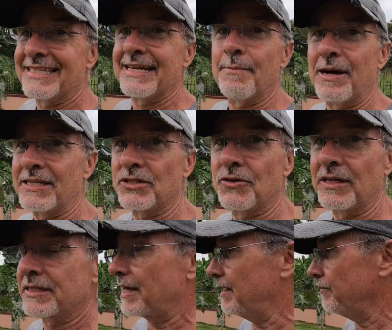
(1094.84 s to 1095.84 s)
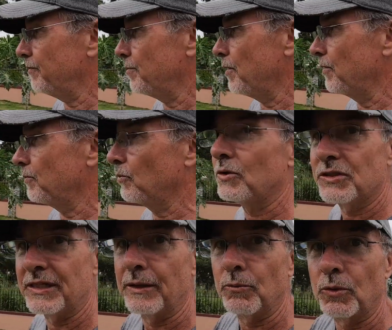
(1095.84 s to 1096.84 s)
a semi-stress kind of a mode. We'll
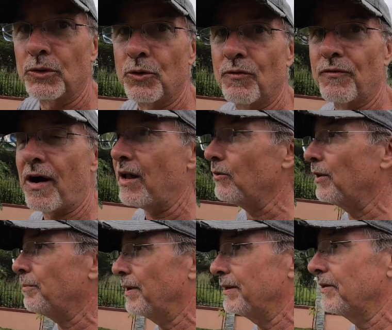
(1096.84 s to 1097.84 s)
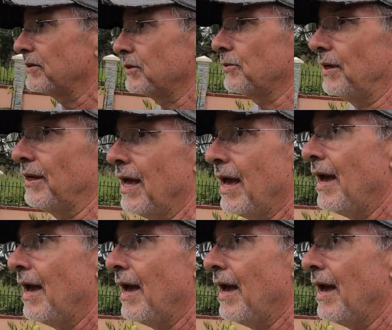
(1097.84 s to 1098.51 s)
see. We'll do a follow-up on those as well.